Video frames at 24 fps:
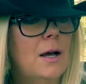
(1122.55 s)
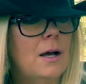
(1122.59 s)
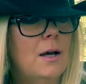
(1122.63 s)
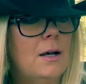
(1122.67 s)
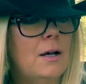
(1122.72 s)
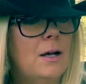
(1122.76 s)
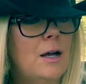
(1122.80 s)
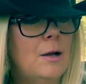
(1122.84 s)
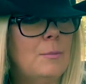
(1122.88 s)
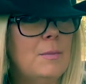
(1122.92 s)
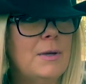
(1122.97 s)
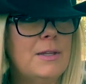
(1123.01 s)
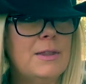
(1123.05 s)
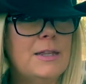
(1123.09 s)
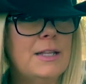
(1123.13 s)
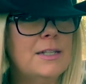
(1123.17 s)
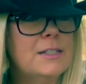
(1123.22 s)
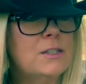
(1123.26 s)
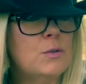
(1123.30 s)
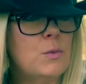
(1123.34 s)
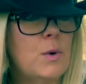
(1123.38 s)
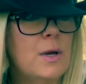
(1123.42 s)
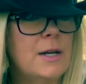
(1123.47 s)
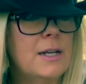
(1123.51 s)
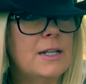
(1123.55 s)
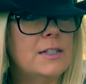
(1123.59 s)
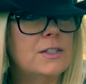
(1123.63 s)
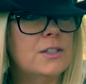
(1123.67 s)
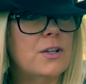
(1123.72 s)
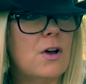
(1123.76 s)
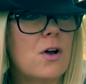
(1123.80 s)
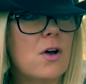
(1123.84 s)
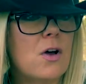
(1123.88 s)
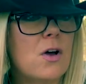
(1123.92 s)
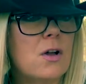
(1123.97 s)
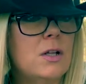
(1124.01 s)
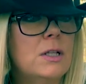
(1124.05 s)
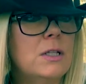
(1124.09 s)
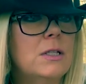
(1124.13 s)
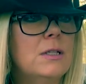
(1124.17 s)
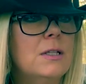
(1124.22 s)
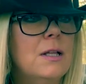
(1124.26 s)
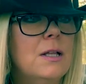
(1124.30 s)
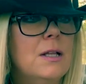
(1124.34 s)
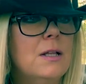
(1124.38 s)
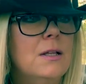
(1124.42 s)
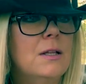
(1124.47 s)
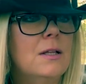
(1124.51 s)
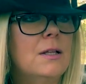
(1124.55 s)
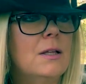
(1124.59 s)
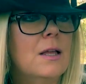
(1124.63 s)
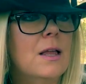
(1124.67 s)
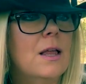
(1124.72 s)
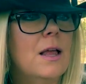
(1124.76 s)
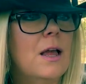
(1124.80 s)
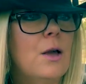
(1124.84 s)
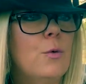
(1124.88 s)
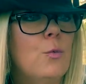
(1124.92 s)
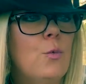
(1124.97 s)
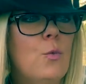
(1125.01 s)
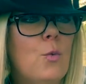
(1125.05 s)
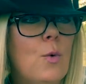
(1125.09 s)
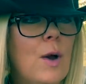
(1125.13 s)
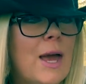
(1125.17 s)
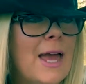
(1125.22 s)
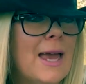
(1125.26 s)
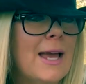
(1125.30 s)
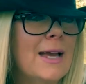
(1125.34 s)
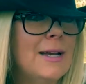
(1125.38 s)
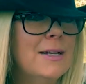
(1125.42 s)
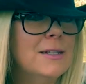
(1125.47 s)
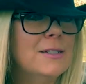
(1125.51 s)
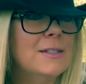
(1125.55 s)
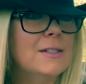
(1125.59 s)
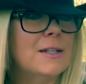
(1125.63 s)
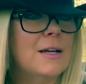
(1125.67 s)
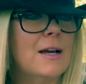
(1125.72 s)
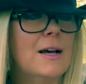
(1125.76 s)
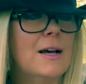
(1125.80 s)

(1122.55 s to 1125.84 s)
And this one, it's all winged